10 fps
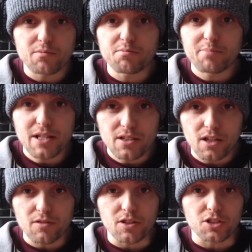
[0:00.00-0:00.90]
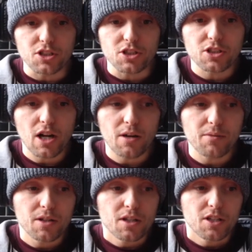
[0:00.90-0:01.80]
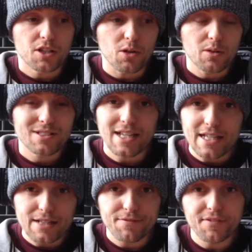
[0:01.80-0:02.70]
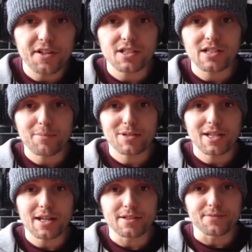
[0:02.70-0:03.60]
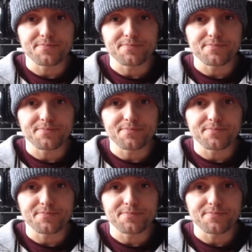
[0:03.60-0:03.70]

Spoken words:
better, and you can start, taking them first steps again. And